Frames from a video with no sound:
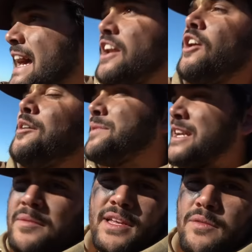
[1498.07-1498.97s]
head home, get
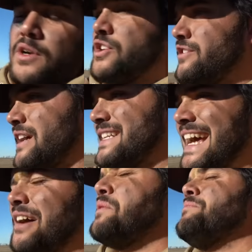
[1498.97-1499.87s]
them clean. We're gonna show you guys
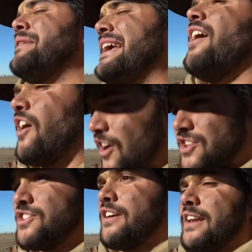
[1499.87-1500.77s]
how we make our
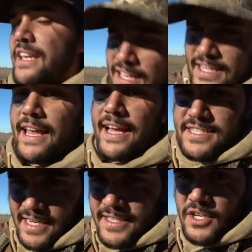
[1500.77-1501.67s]
jerky. You guys
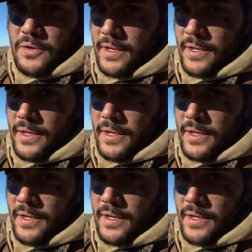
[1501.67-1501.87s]
stay tuned.